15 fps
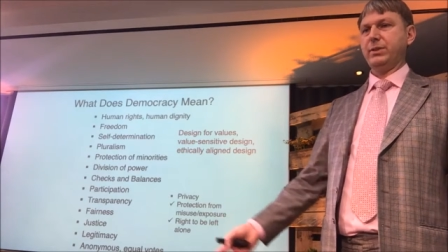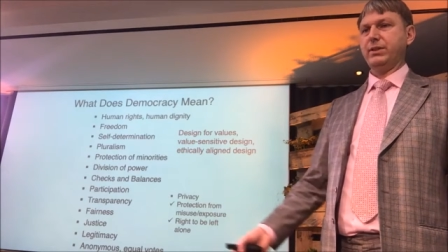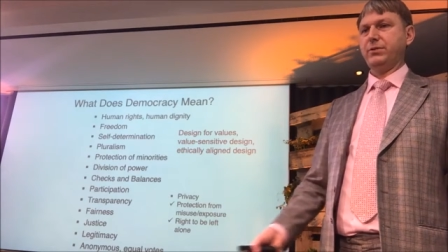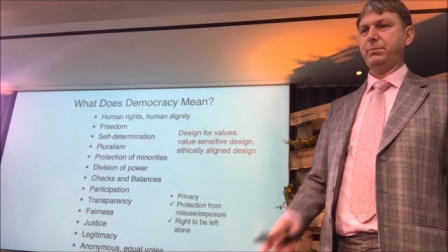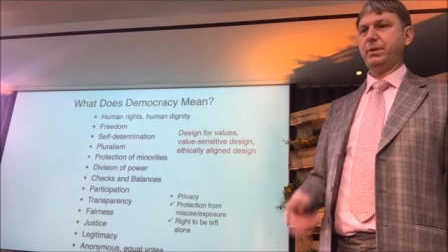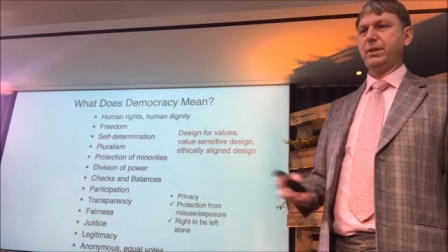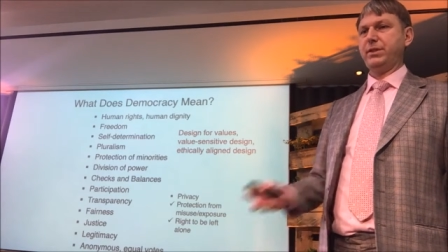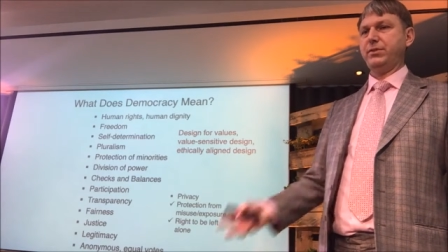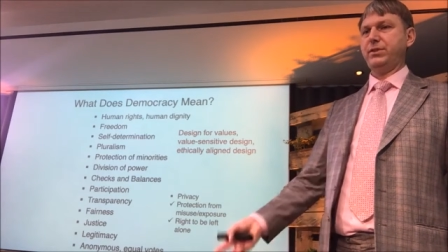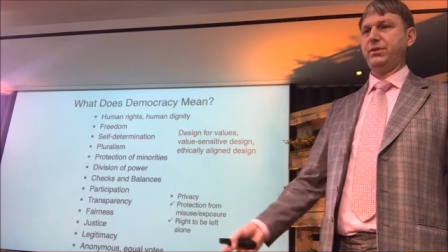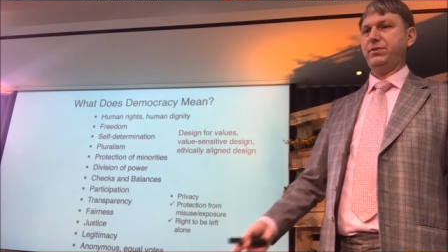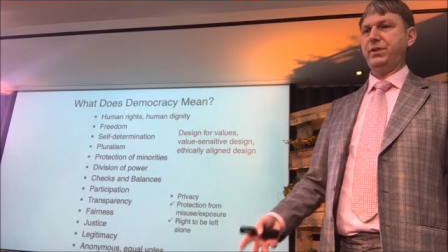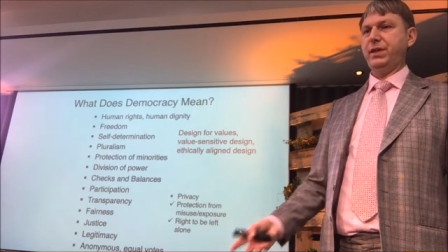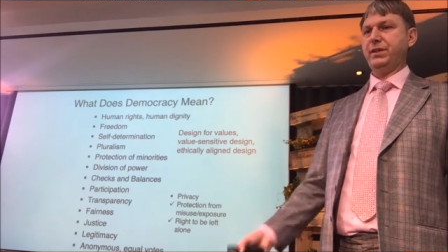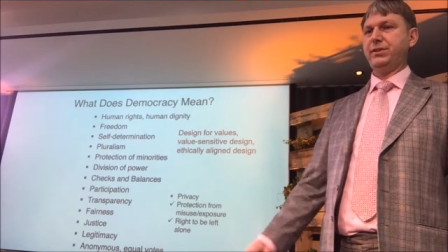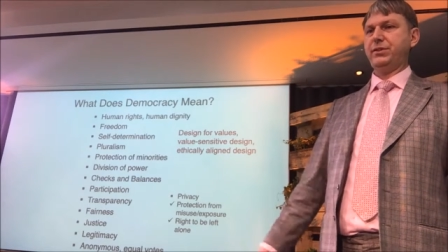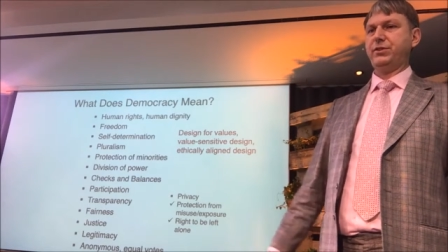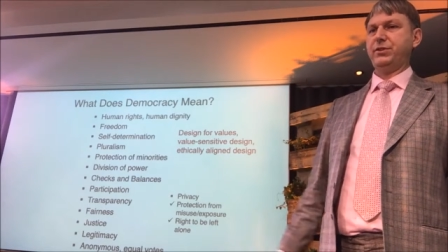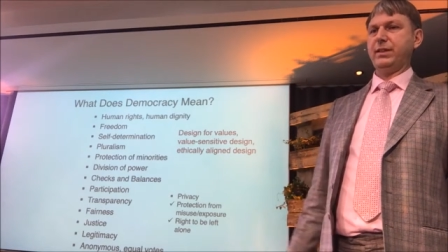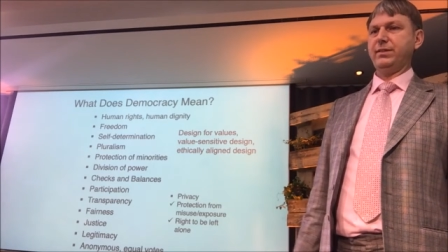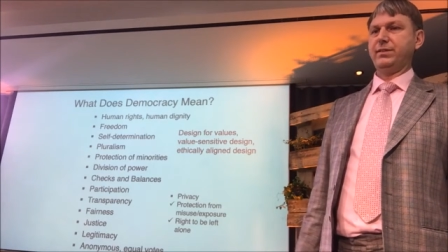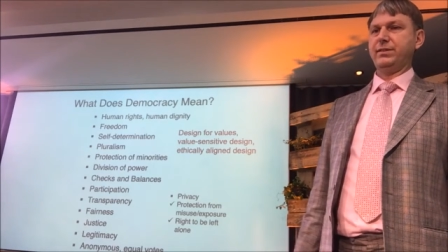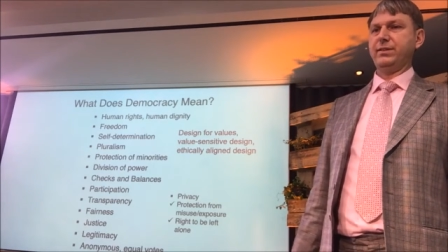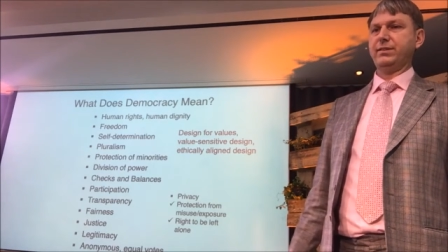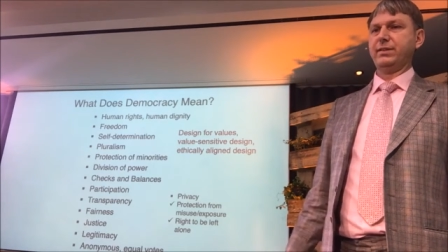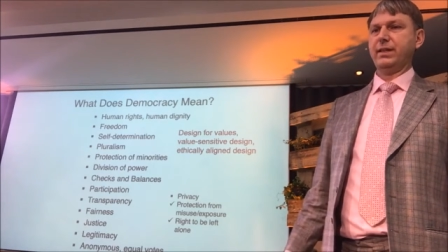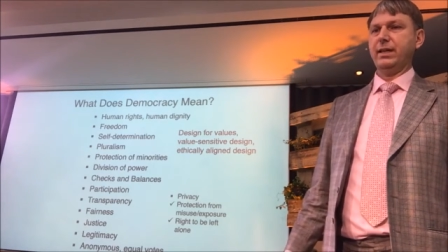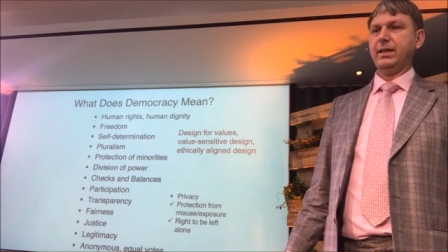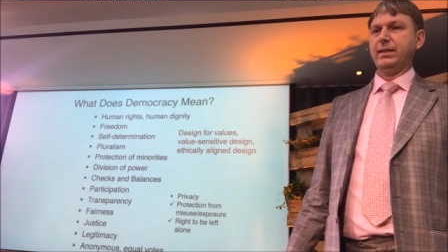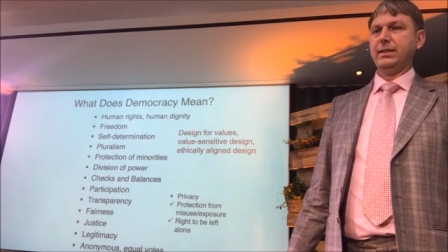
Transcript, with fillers: transparency, fairness, justice,